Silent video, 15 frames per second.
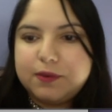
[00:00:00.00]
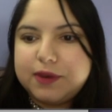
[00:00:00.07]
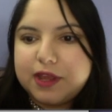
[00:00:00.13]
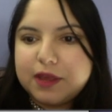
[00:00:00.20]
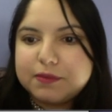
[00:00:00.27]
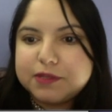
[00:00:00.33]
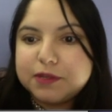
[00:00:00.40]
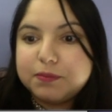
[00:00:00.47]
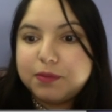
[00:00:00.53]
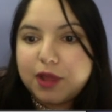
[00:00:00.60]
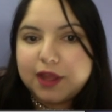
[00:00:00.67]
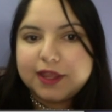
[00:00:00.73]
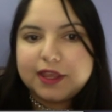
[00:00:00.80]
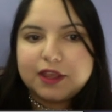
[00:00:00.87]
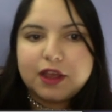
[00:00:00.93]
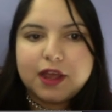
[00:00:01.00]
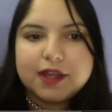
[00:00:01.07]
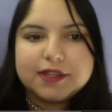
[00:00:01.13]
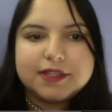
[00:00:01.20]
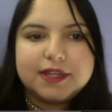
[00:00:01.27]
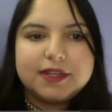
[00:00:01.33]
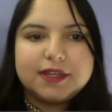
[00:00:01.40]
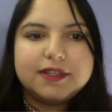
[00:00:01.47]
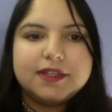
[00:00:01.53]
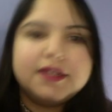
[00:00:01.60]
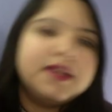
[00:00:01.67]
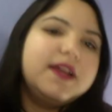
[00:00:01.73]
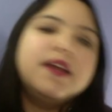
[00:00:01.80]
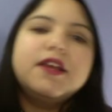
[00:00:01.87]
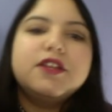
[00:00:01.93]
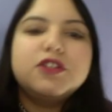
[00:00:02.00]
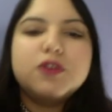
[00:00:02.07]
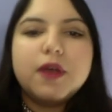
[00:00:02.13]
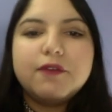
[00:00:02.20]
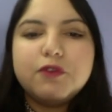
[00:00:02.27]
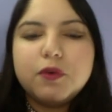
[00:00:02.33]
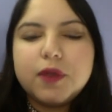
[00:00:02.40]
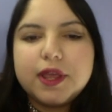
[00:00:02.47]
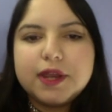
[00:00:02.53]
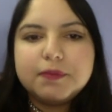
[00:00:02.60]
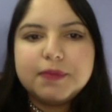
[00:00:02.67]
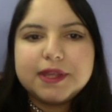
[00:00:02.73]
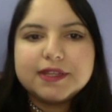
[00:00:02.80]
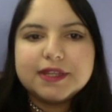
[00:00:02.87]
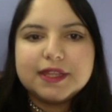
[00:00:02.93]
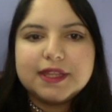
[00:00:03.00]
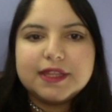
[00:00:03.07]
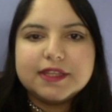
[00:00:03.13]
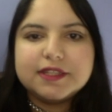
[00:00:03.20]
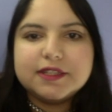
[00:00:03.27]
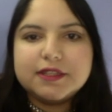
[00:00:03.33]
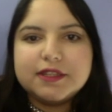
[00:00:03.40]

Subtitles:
when it comes to blogging content. So I've created basically this,